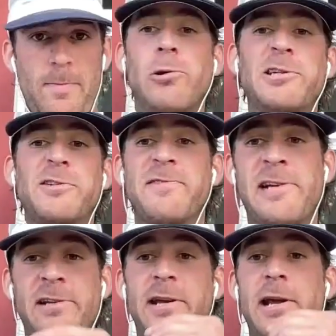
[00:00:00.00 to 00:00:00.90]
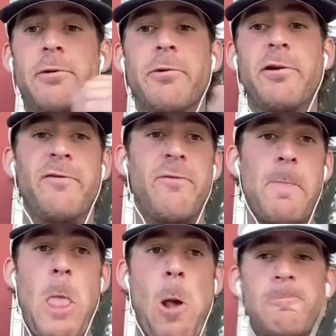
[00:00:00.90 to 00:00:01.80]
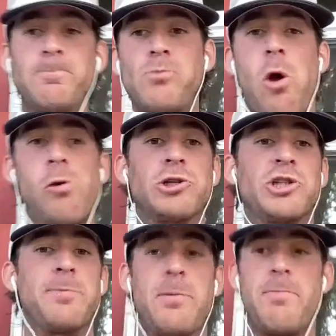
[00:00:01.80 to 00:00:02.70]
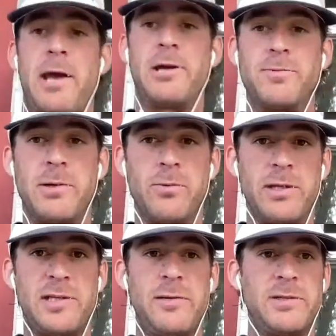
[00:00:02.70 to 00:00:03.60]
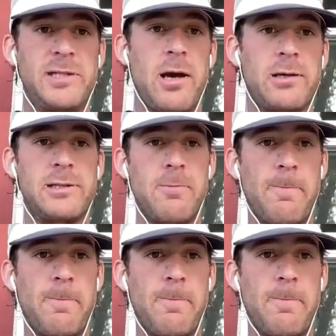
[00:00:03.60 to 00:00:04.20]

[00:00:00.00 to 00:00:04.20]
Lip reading: always a fan of getting rid of ownership and management when the team sucks.